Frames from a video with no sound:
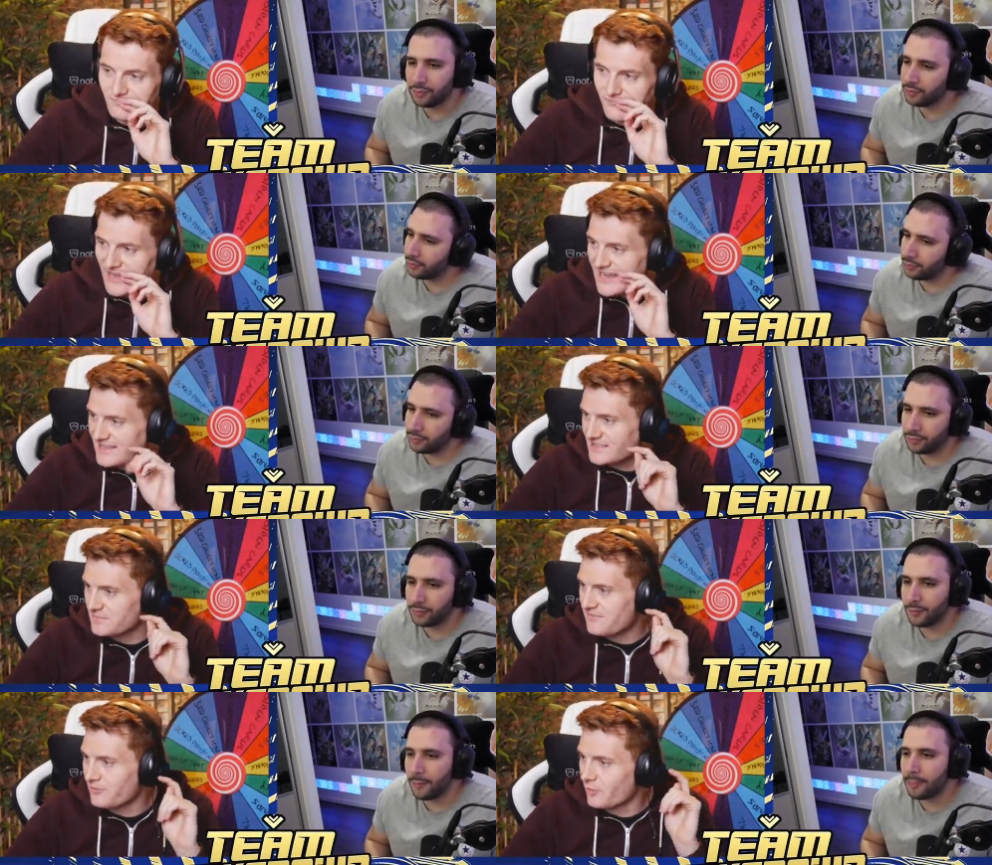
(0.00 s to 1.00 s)
Speaker 1: He has some
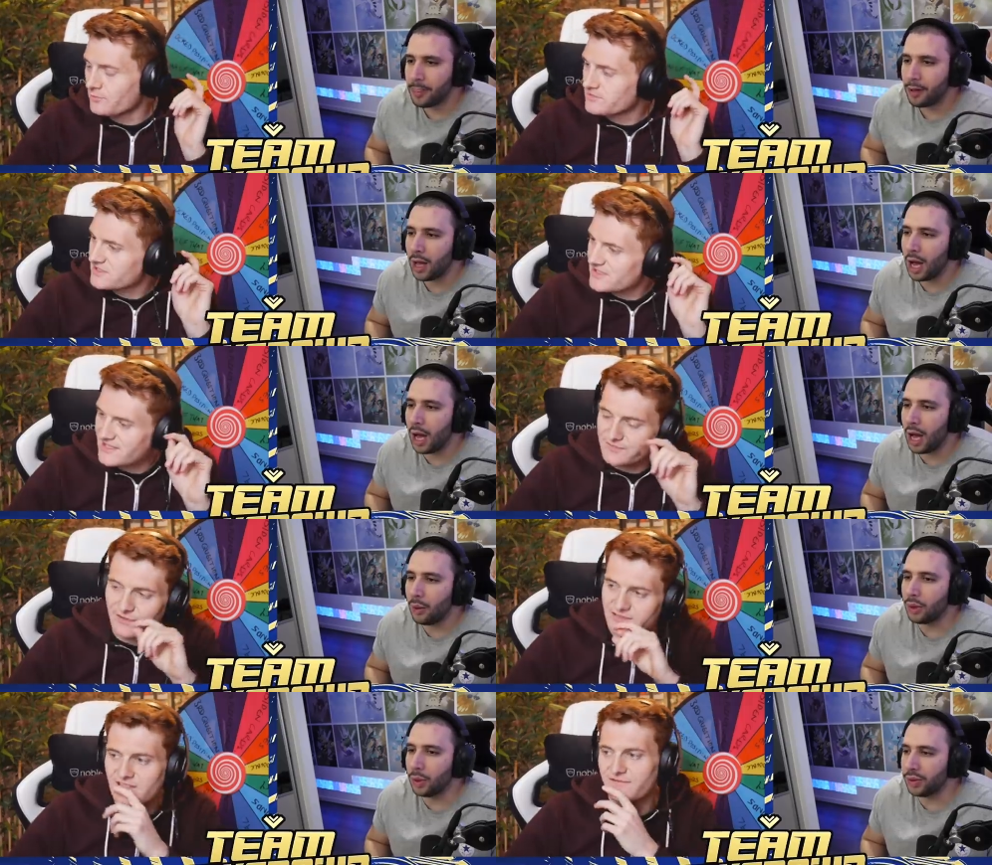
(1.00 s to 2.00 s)
informs. He has a
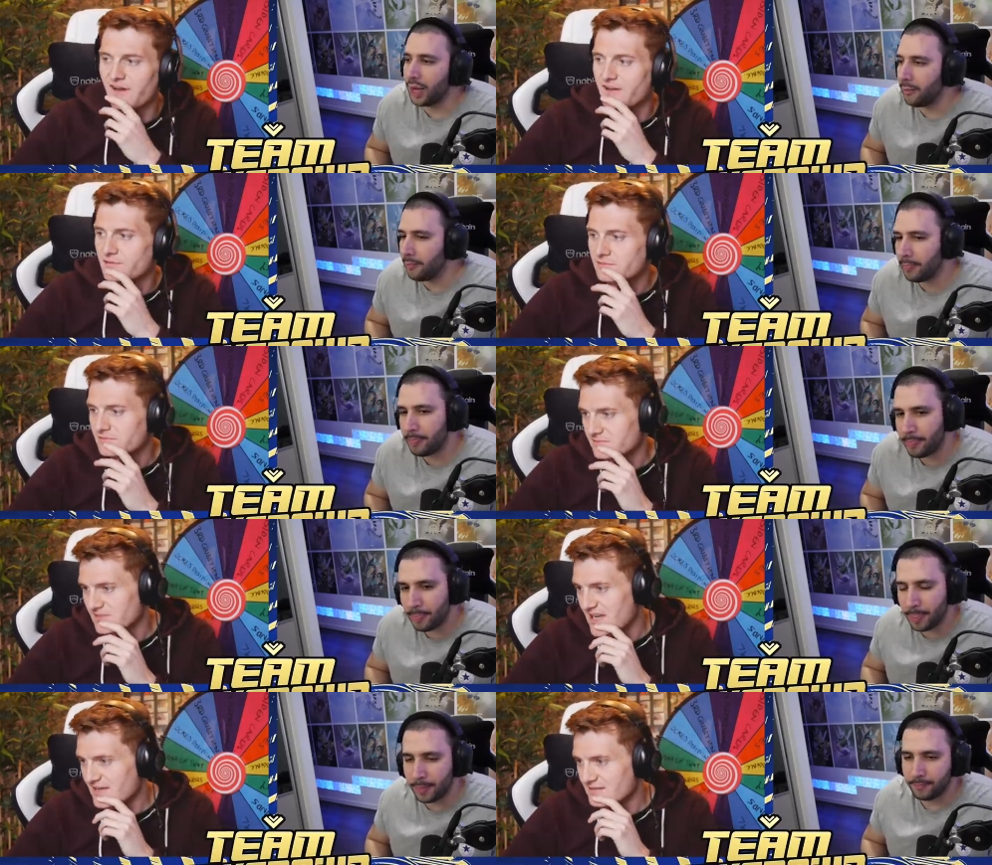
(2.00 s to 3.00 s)
road I'll to the final.
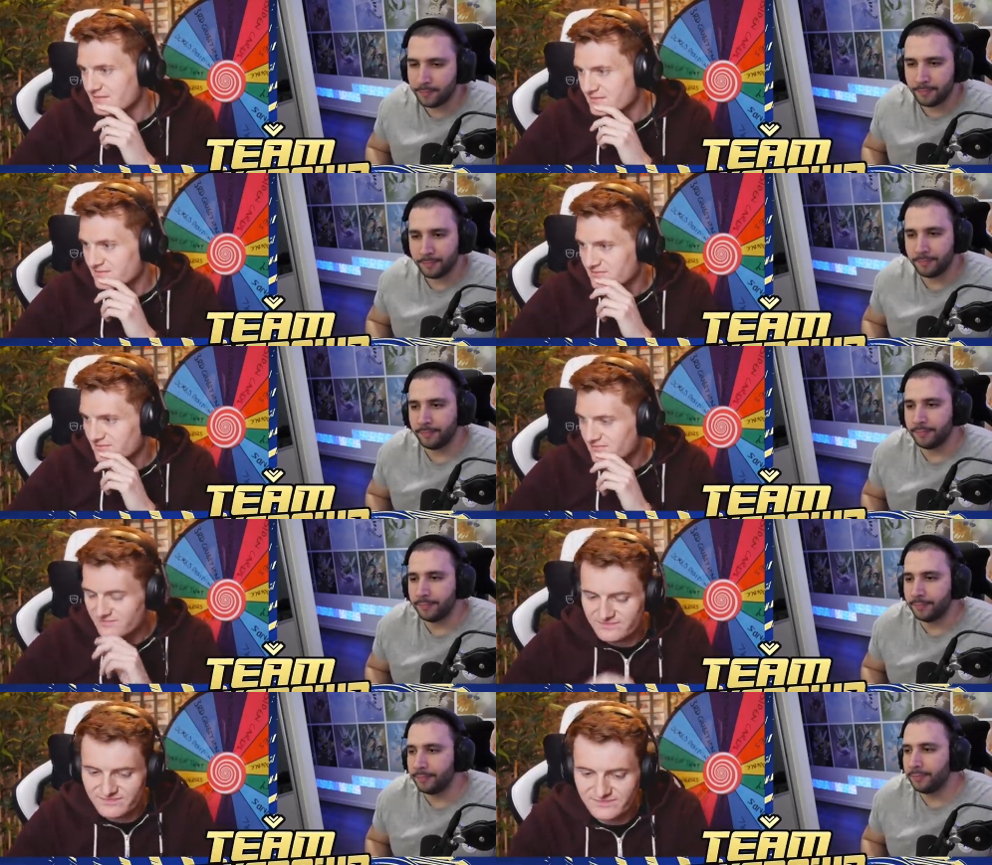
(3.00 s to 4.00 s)
Yeah.
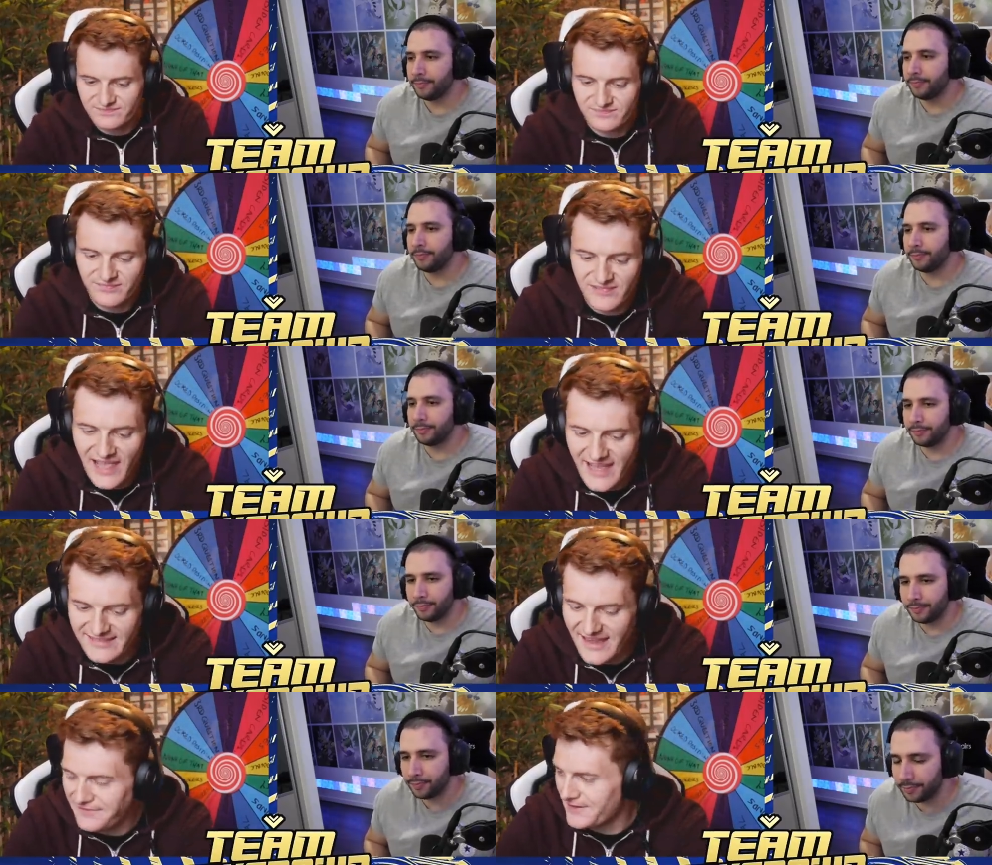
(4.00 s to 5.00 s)
Yeah,
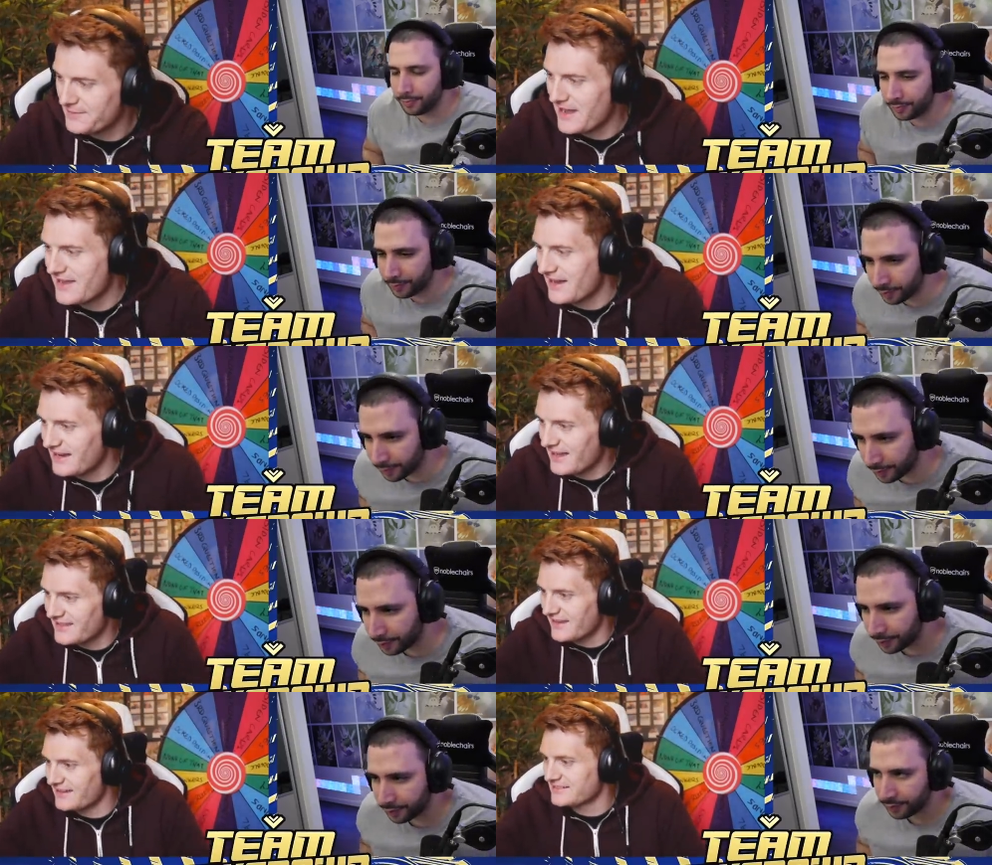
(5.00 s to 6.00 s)
definitely, mate. I like
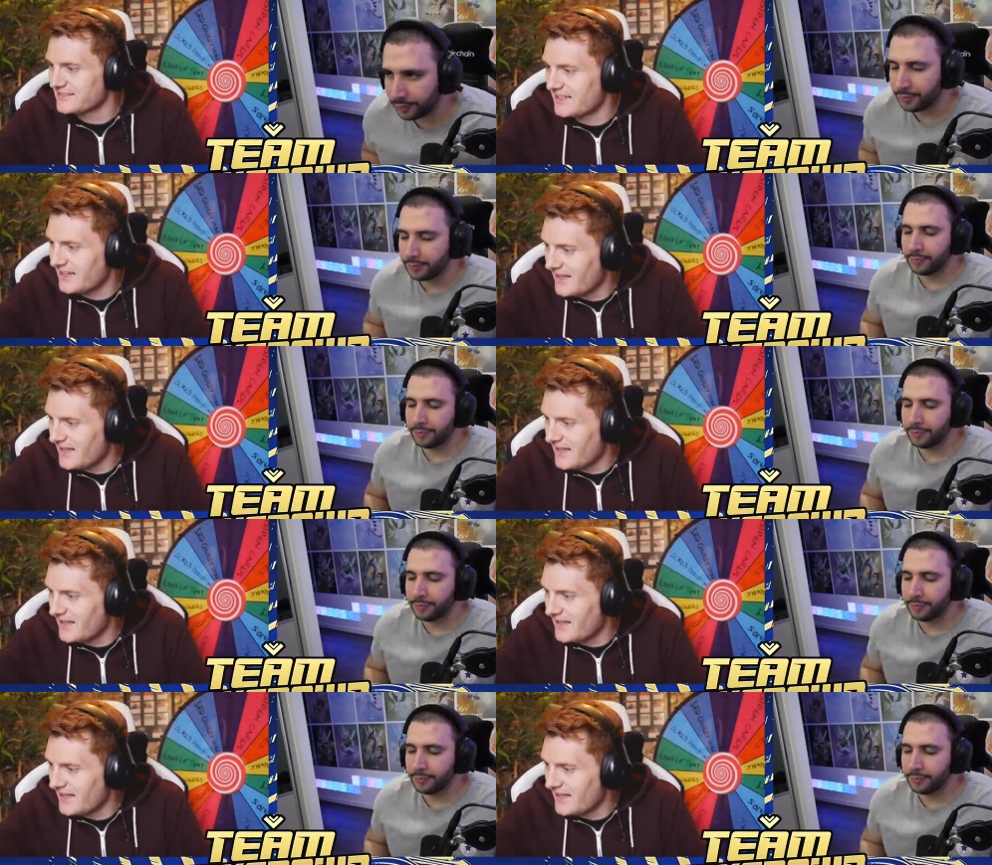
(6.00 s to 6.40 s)
that. I like